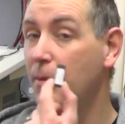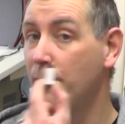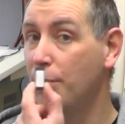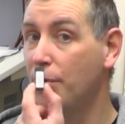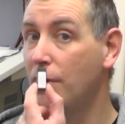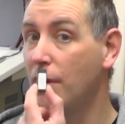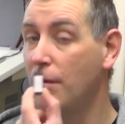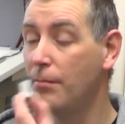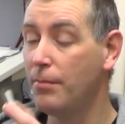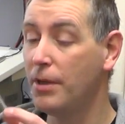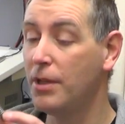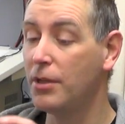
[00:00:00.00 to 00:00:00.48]

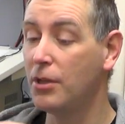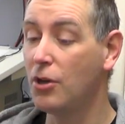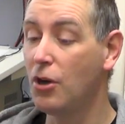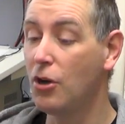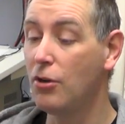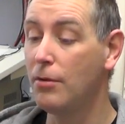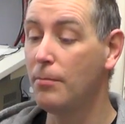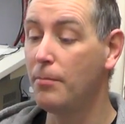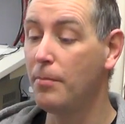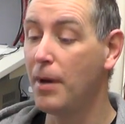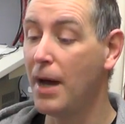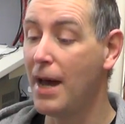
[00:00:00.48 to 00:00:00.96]
EEPROM had
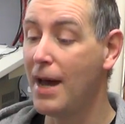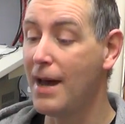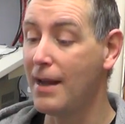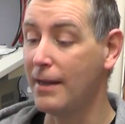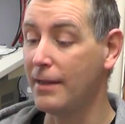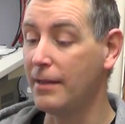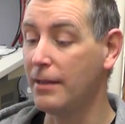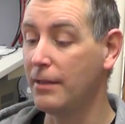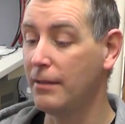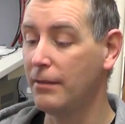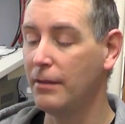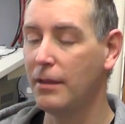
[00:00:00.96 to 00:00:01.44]
gone
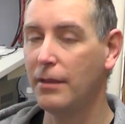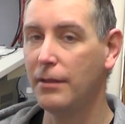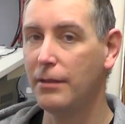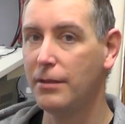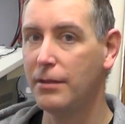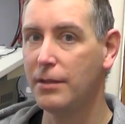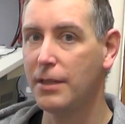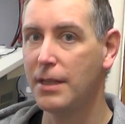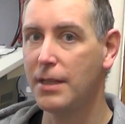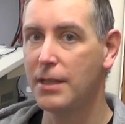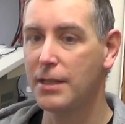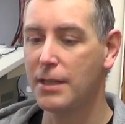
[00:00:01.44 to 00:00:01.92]
bad uh,
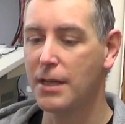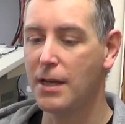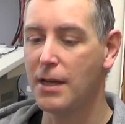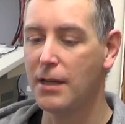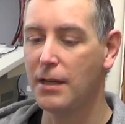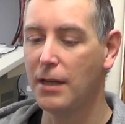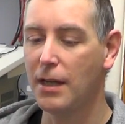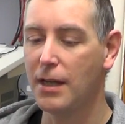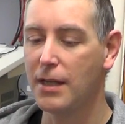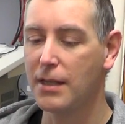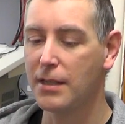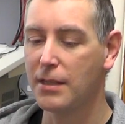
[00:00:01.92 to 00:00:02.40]
since I
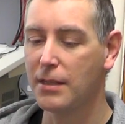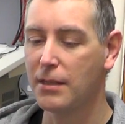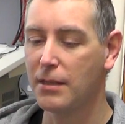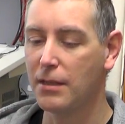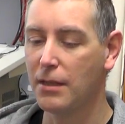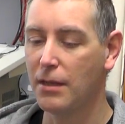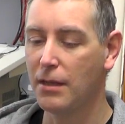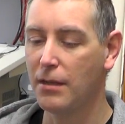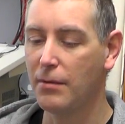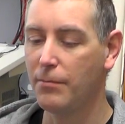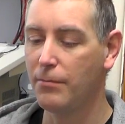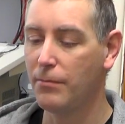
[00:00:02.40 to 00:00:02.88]
last
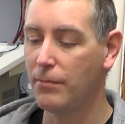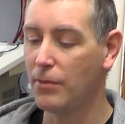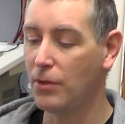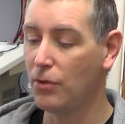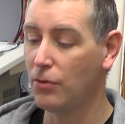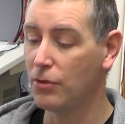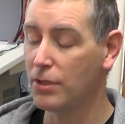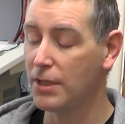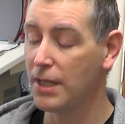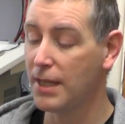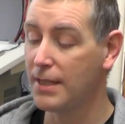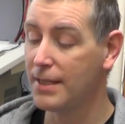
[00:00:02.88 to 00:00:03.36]
um,
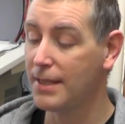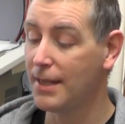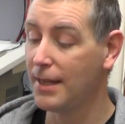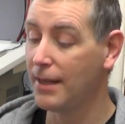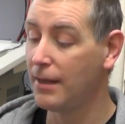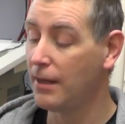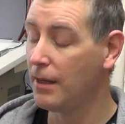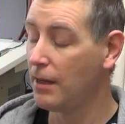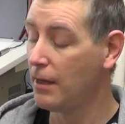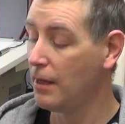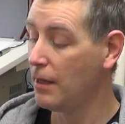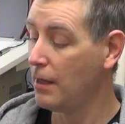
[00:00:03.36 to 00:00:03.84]
looked at it.